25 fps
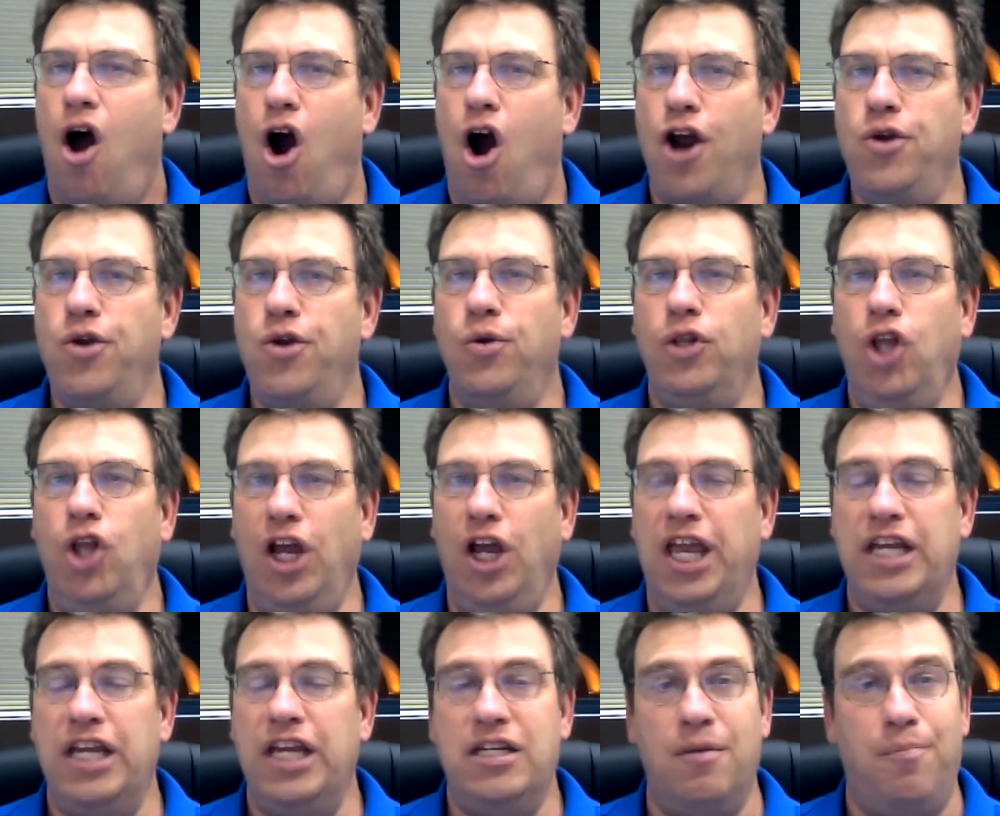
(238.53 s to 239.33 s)
Are you
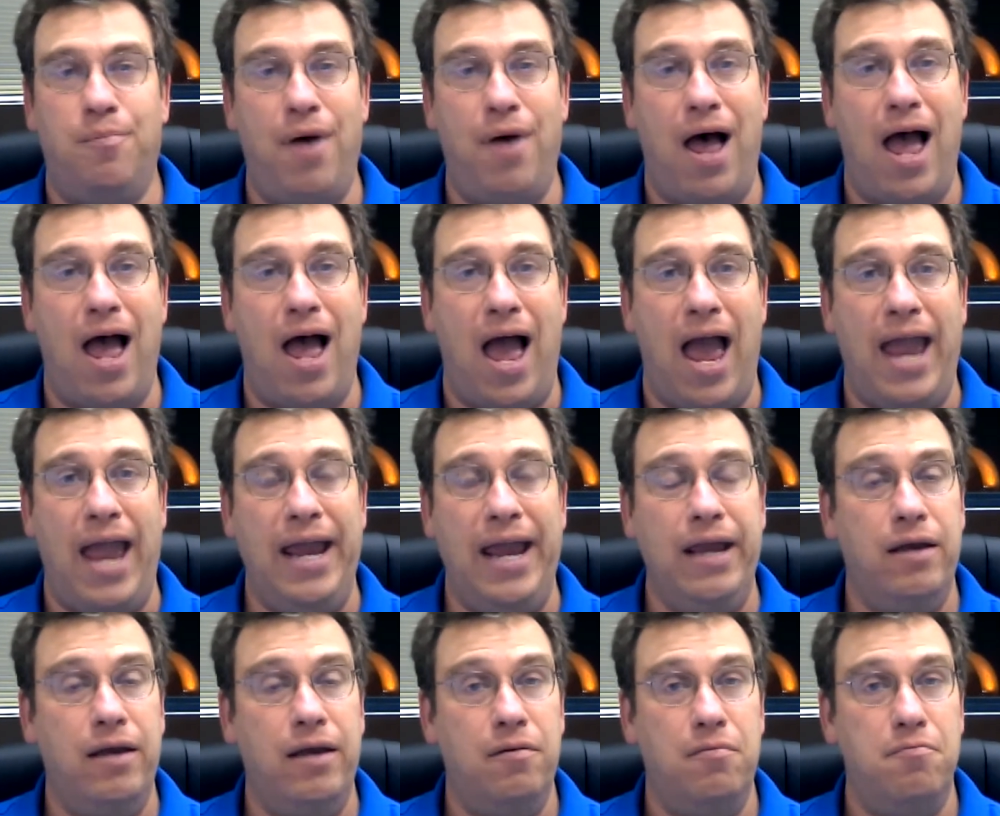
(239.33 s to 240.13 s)
looking to
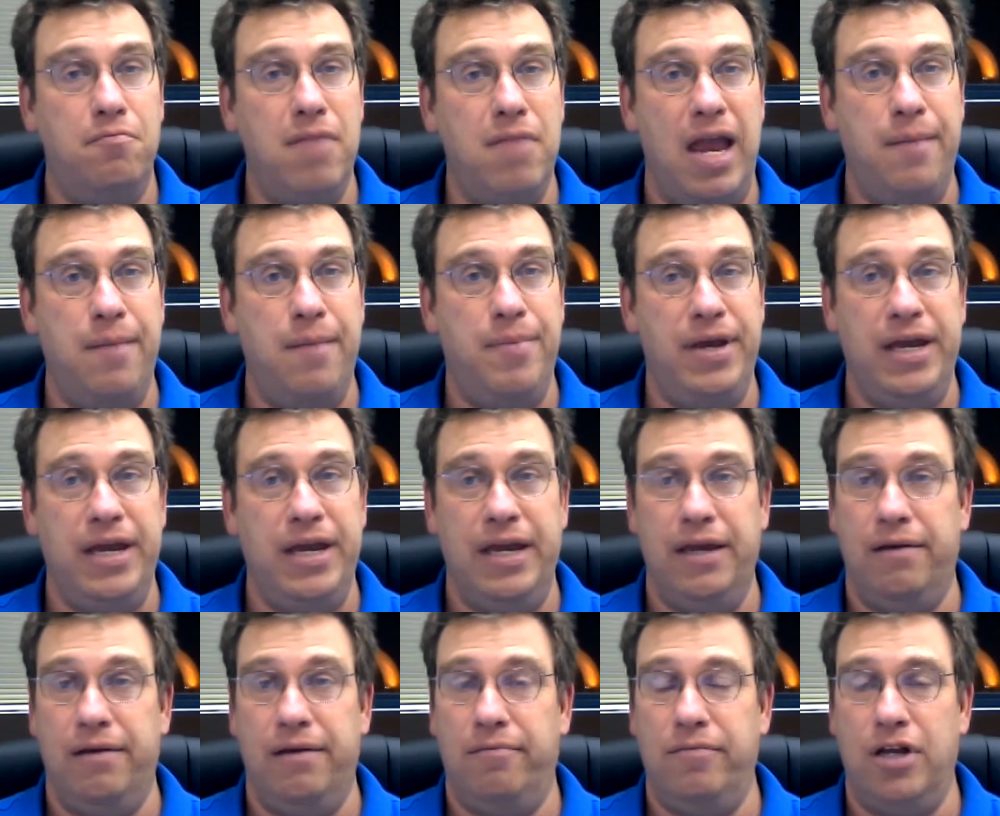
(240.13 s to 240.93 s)
buy
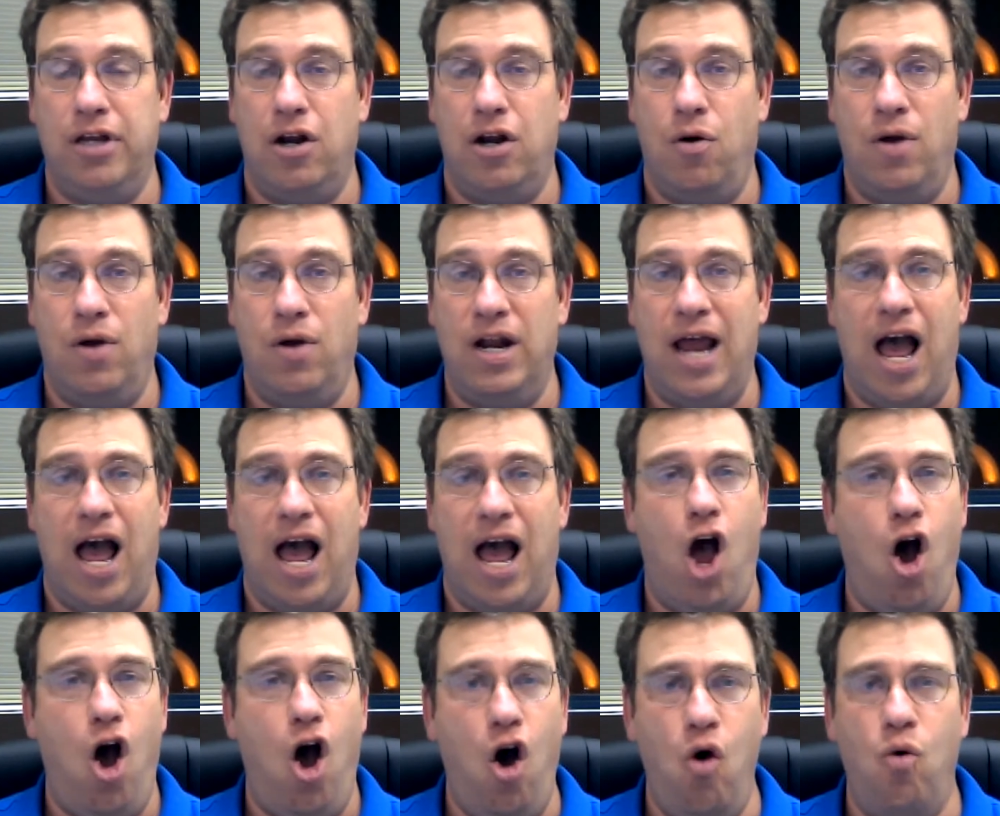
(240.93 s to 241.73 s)
maybe, you know, a
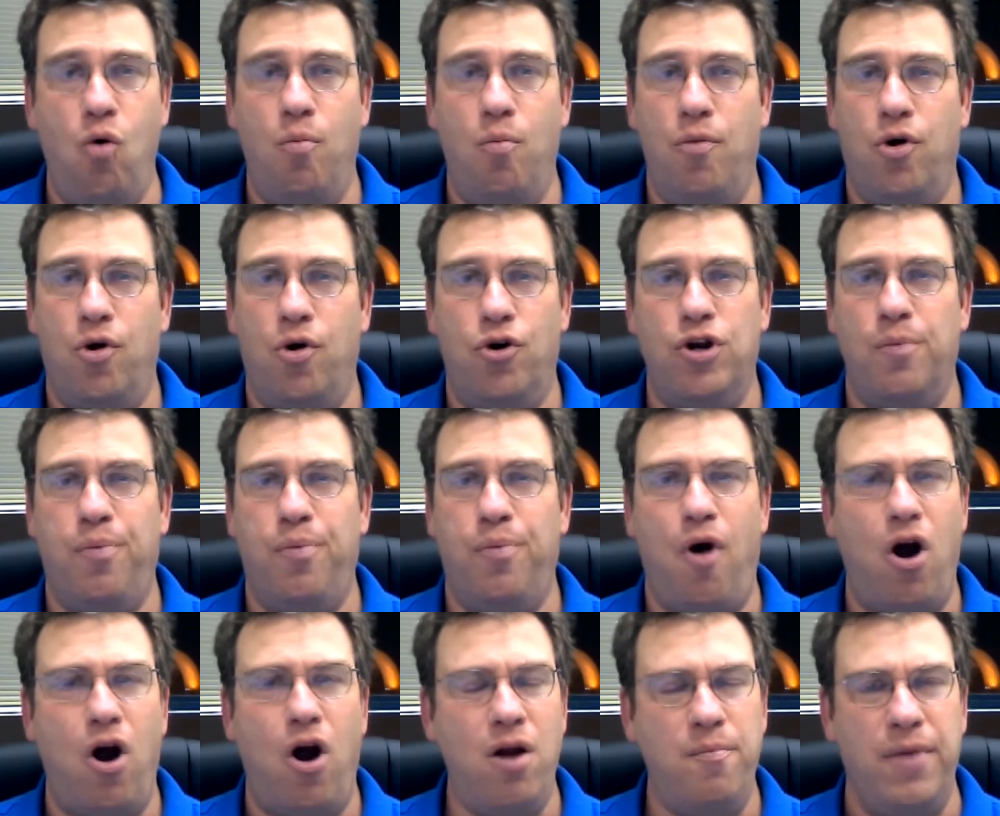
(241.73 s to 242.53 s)
home or an
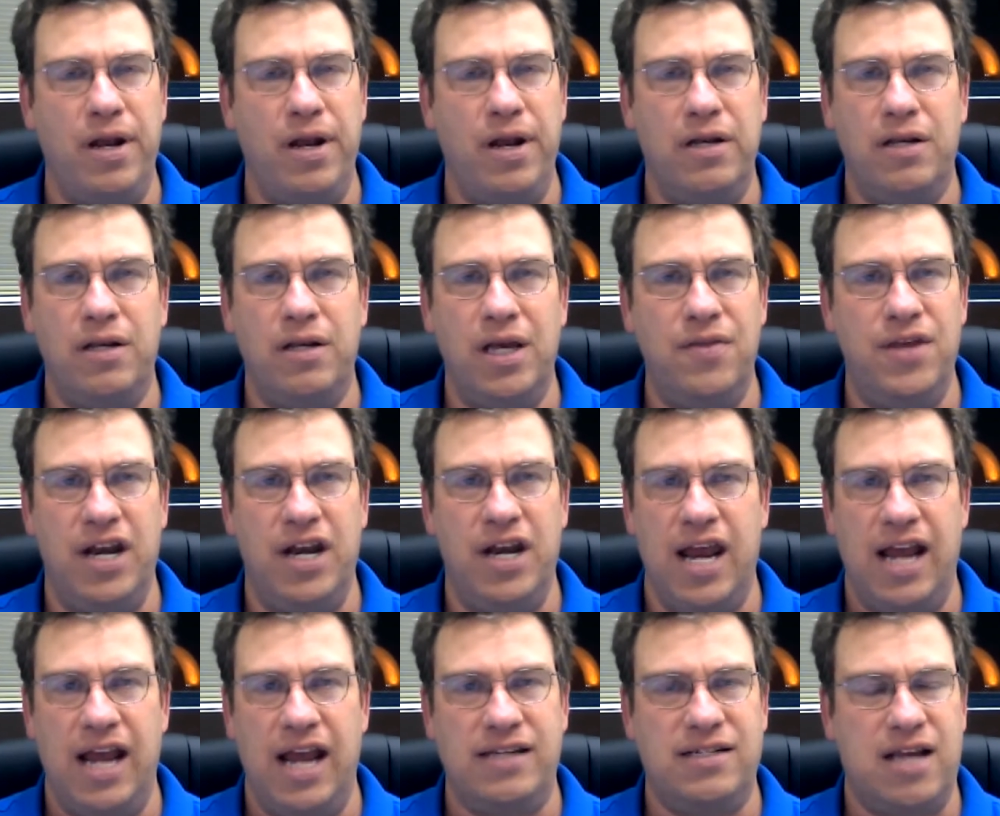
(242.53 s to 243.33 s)
apartment in the
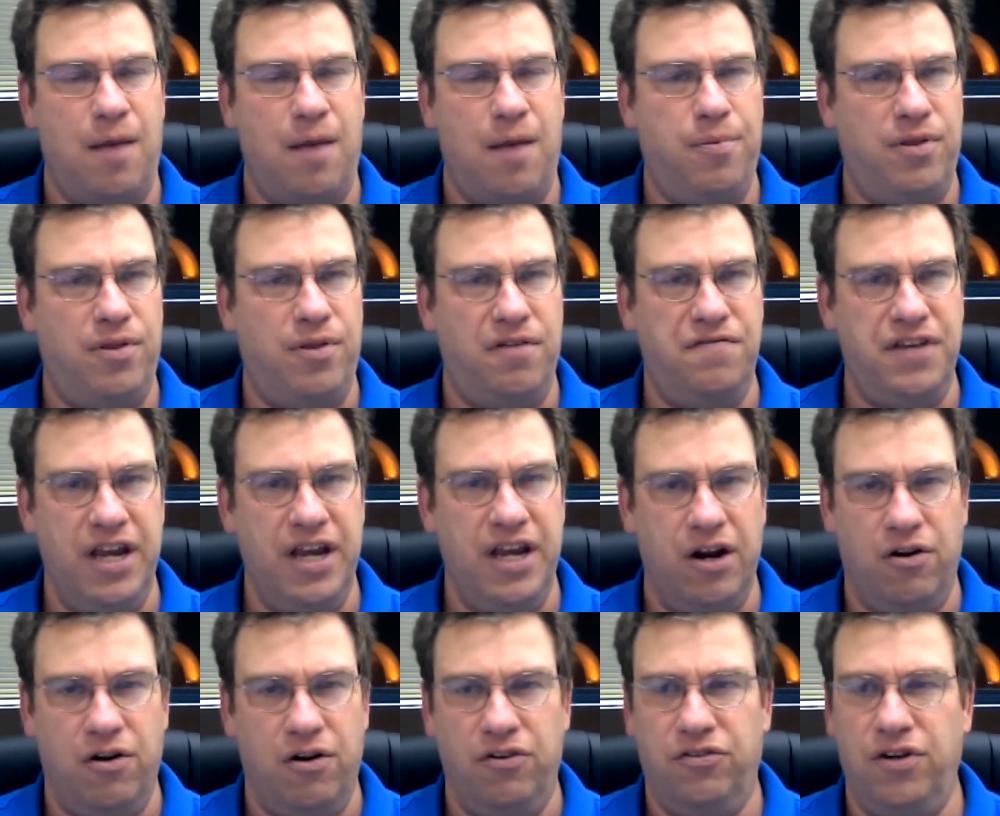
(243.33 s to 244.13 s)
next couple of
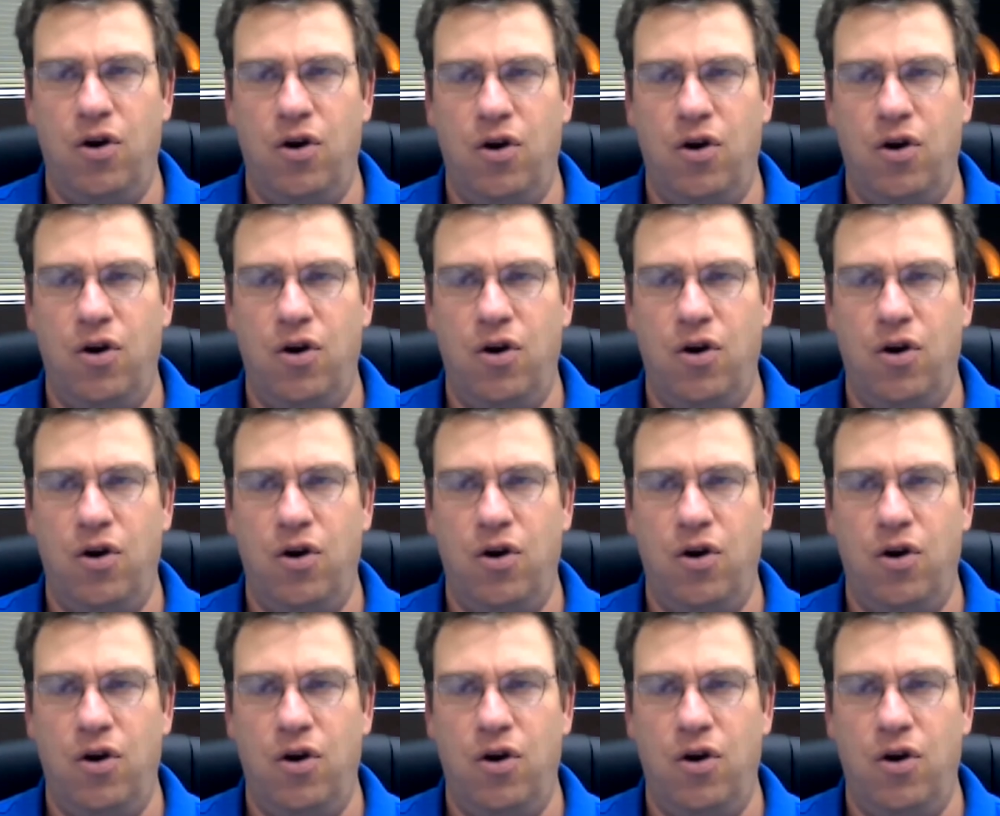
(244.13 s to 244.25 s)
years?